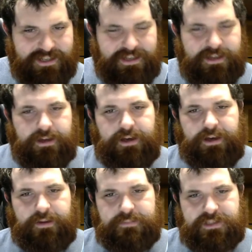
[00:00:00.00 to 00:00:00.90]

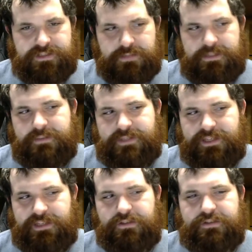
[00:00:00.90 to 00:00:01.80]
So sometimes he
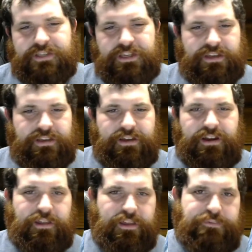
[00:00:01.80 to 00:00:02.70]
can use like
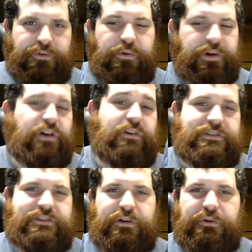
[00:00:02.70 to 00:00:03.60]
on like phone calls
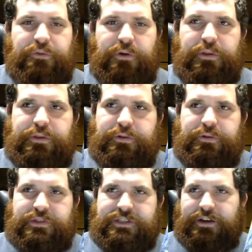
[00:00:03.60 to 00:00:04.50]
and so forth
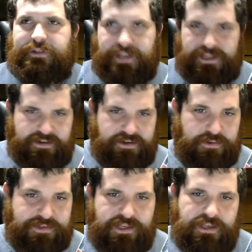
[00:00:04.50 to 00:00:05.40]
to sound like an
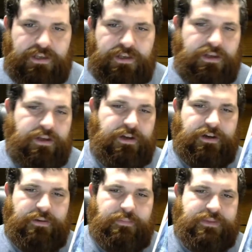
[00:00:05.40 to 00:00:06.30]
adult.
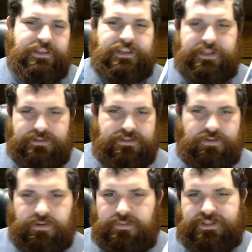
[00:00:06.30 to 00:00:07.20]
Sound like his
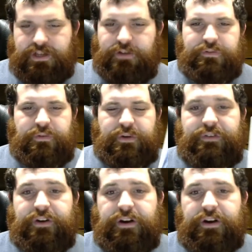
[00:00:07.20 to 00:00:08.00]
normal self or whatever.